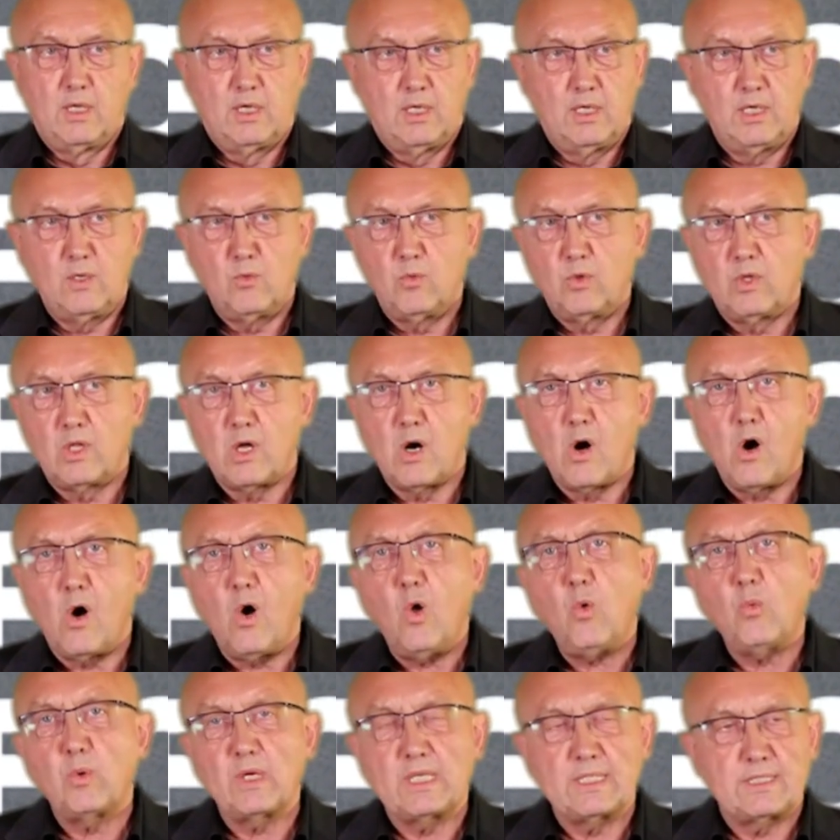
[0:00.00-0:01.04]
it will
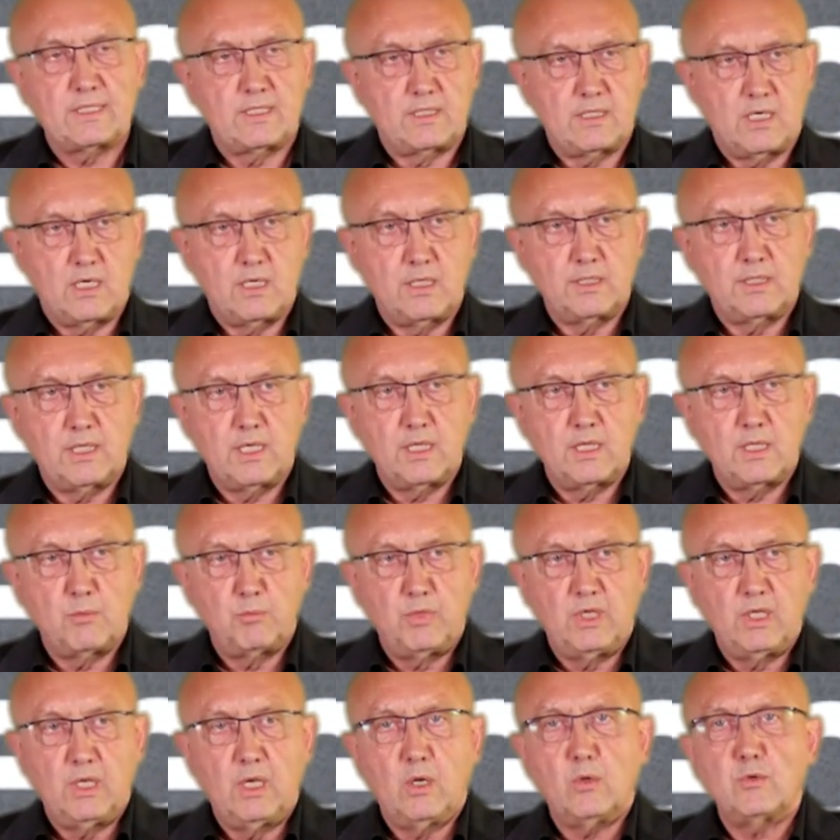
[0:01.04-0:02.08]
always start in the
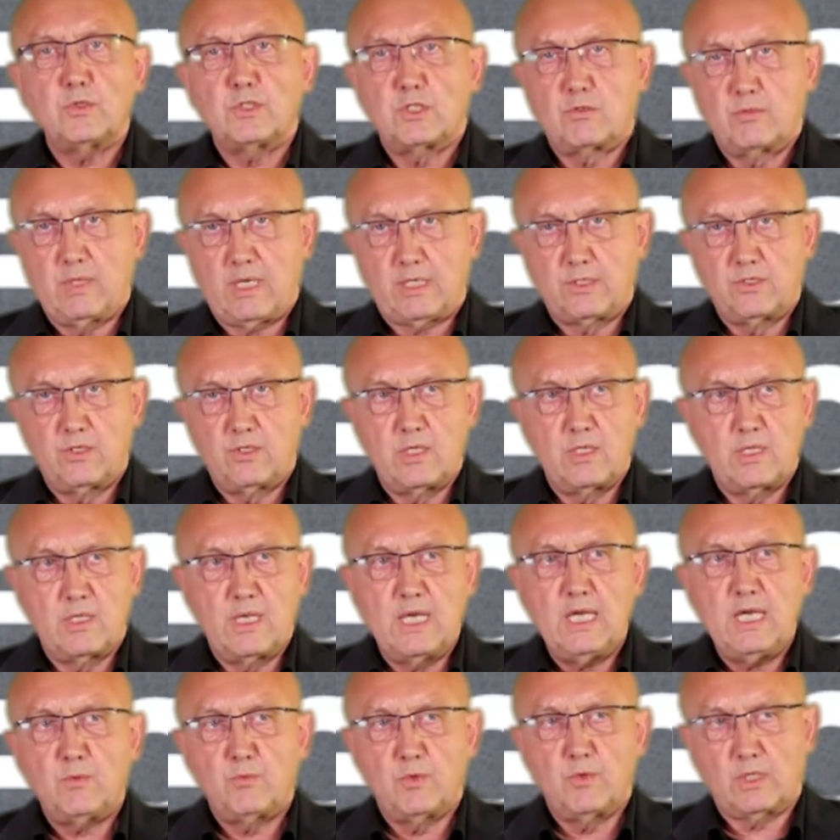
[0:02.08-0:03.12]
below structure, in the
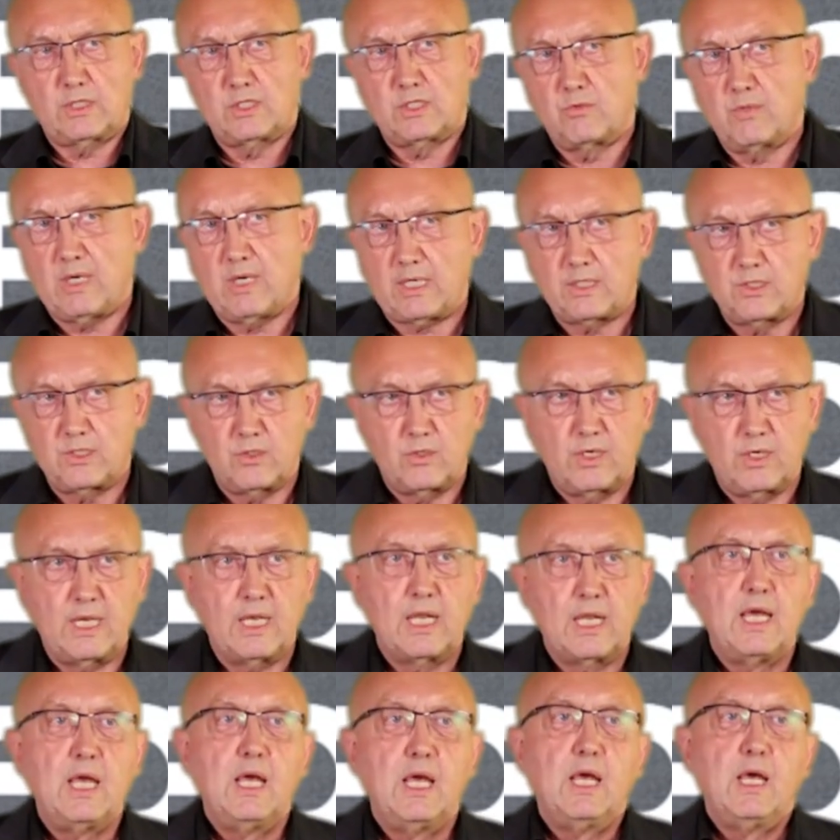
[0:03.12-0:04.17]
network structure. And
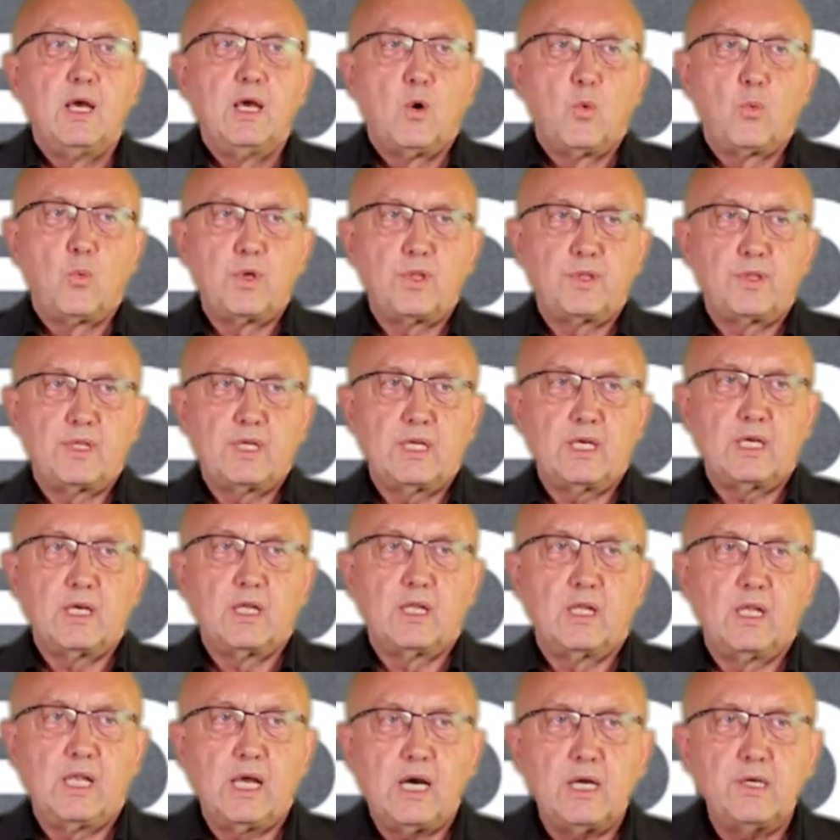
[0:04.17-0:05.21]
with the
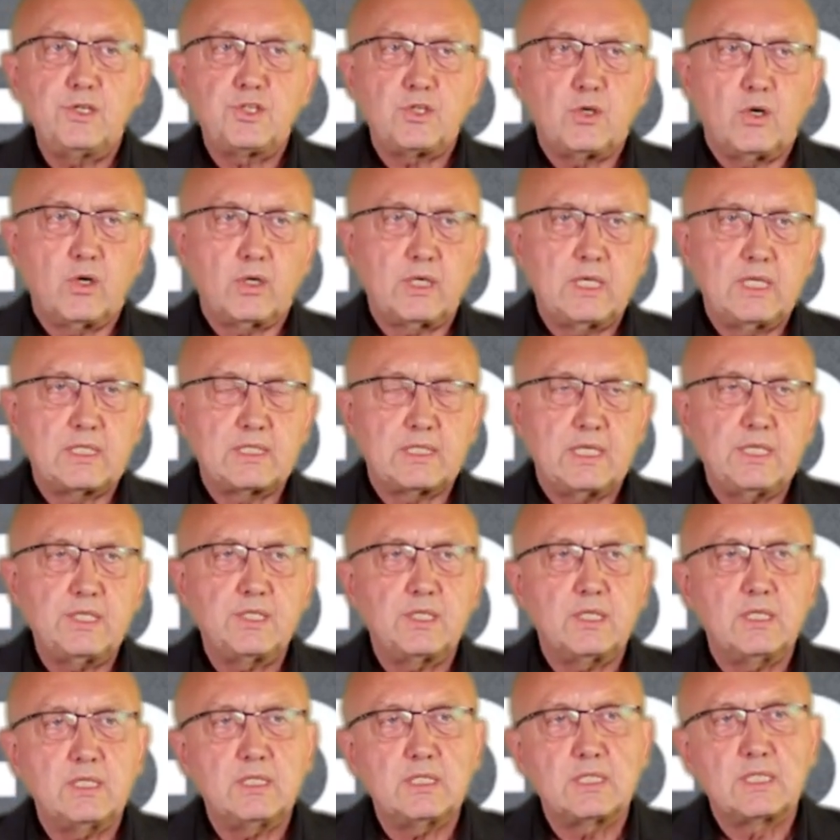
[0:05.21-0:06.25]
larger
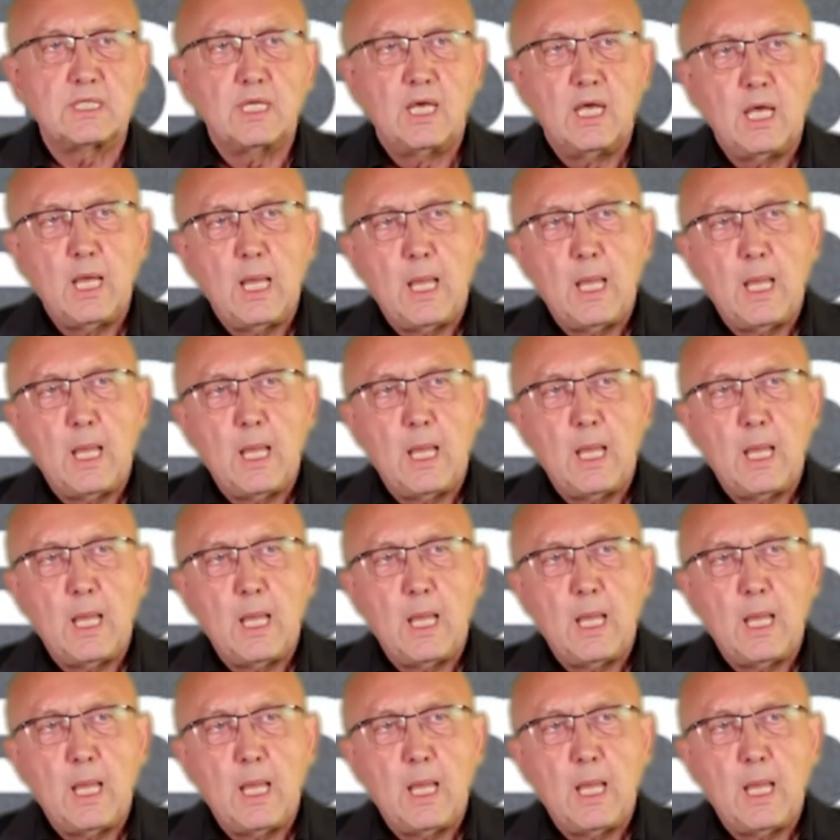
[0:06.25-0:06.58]
organizations,